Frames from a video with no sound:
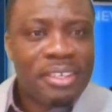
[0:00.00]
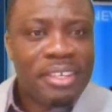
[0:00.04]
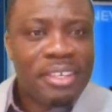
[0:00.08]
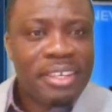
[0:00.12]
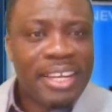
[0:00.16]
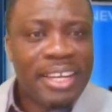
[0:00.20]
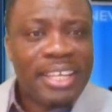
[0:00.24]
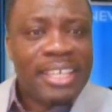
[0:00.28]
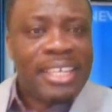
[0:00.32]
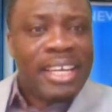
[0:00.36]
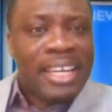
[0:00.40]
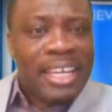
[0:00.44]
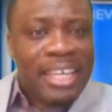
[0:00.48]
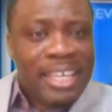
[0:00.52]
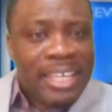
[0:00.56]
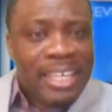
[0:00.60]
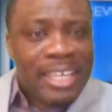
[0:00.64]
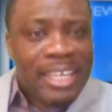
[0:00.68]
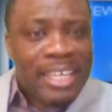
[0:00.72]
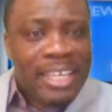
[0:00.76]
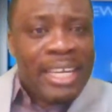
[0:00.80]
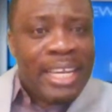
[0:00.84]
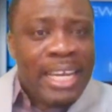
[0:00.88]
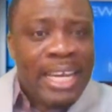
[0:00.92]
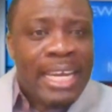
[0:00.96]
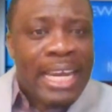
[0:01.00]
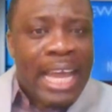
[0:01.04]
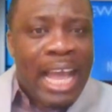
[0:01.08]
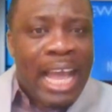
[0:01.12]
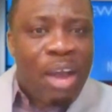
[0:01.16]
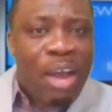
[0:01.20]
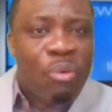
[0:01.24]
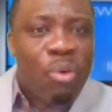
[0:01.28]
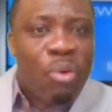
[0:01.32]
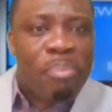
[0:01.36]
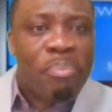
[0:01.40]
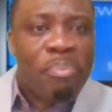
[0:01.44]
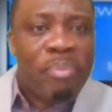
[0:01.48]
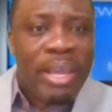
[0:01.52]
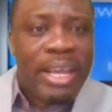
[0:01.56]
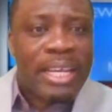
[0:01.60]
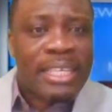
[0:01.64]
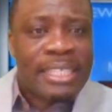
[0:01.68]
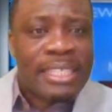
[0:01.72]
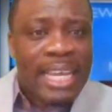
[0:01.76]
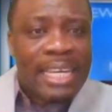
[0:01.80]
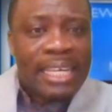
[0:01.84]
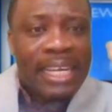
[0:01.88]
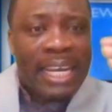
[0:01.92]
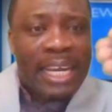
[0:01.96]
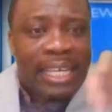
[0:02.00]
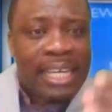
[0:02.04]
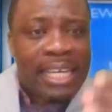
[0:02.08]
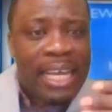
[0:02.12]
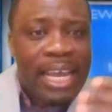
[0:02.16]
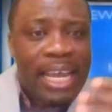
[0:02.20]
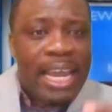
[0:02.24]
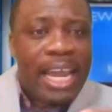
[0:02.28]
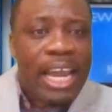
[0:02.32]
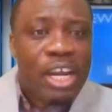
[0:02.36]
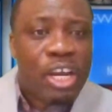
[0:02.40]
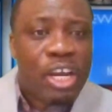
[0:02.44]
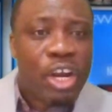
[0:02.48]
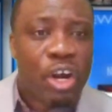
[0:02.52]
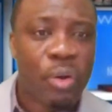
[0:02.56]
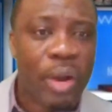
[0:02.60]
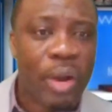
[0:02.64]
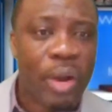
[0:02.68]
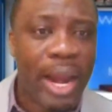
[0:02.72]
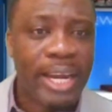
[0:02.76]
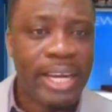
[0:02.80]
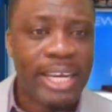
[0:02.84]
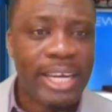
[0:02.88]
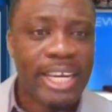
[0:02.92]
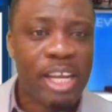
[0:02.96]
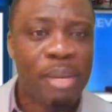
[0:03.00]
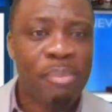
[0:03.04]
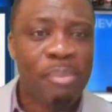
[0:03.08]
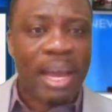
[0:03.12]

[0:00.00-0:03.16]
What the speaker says: in our mix and crying him